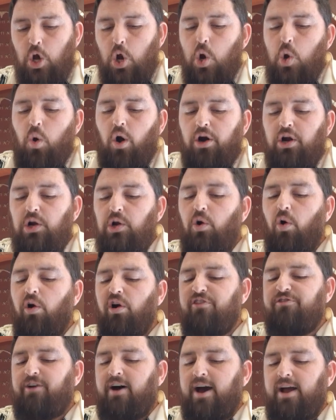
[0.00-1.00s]
who are
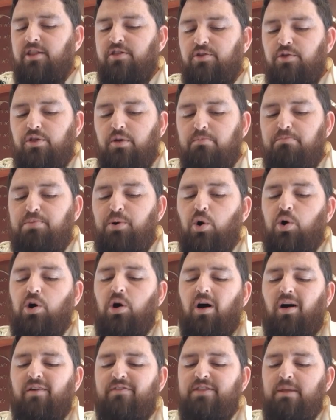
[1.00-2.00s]
glorified through the
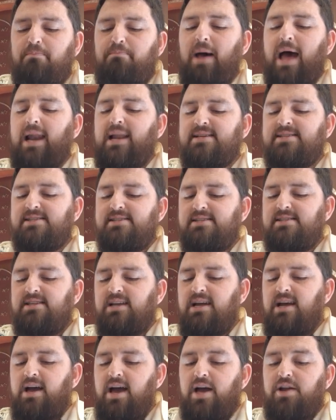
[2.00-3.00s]
book of the palace
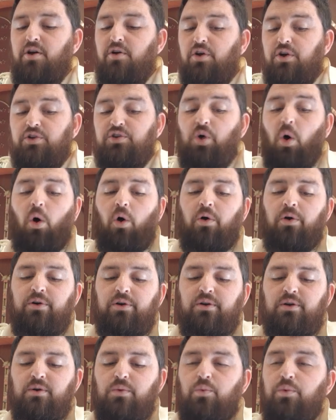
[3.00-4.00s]
and are
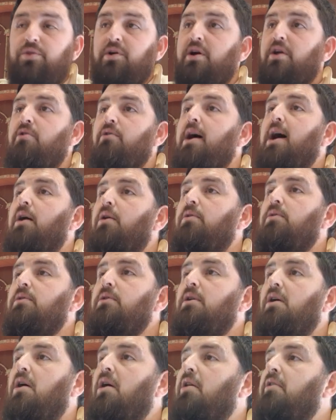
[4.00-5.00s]
adorned with a
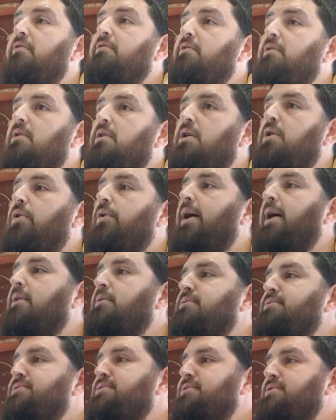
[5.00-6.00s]
crown of
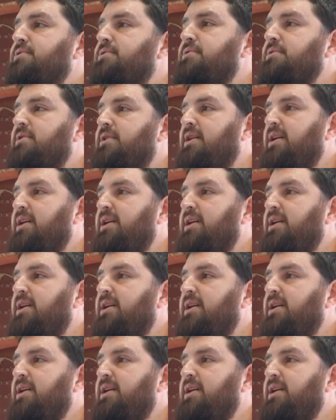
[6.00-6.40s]
crowns.